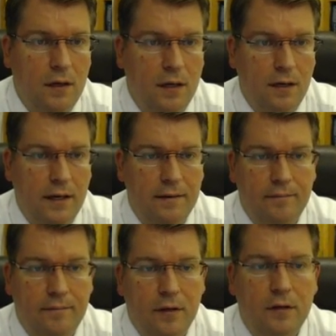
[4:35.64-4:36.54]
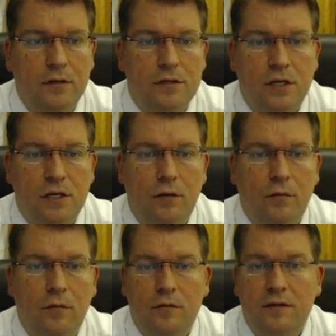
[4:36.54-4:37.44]
Alright,
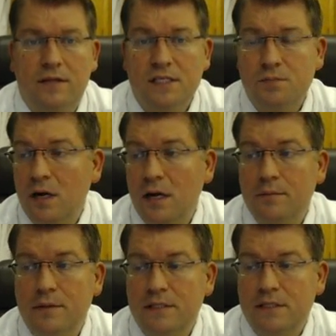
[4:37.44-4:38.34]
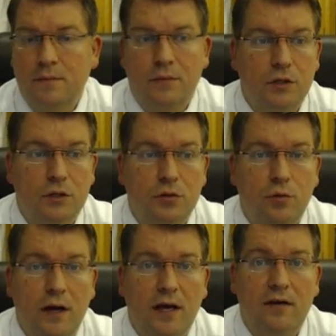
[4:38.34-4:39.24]
so this problem is number
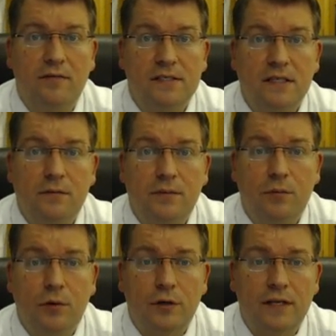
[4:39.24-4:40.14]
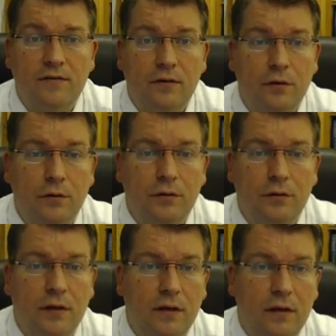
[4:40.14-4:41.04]
12. It's a little bit more difficult.
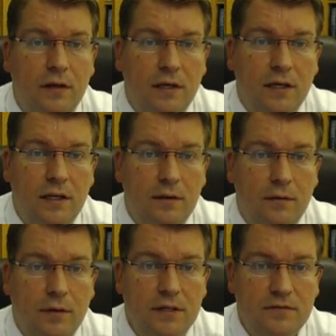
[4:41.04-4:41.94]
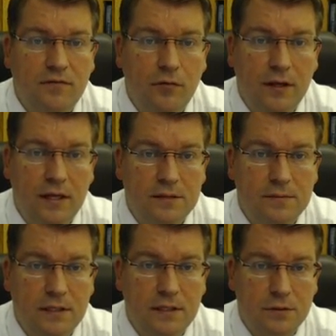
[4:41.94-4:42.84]
And the reason for that is
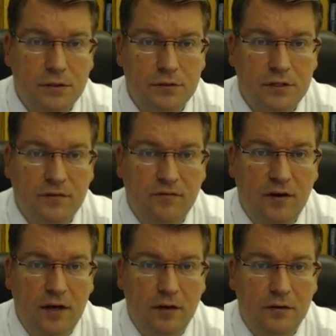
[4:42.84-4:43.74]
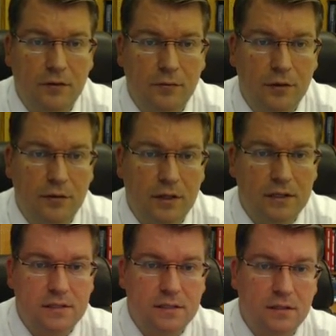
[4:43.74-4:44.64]
because we're using volume
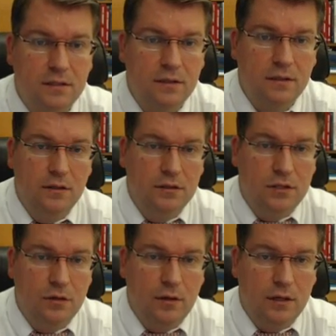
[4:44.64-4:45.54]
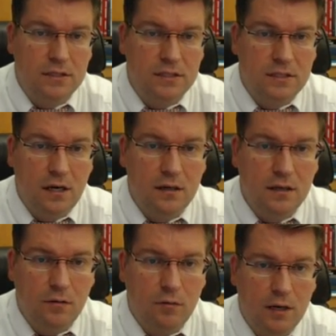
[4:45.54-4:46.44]
units. So our
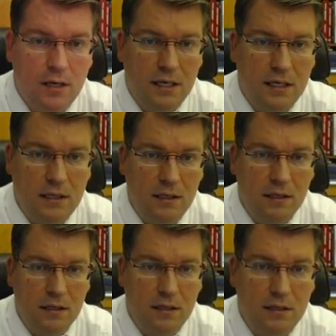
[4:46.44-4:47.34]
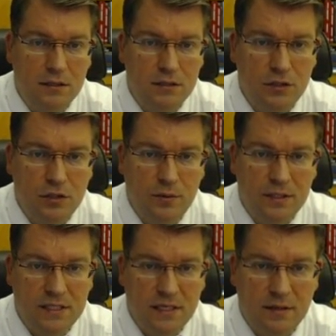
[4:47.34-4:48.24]
starting quantity is
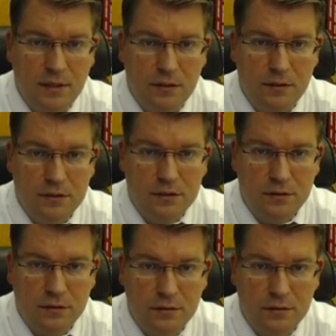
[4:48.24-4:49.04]
cubic centimeters.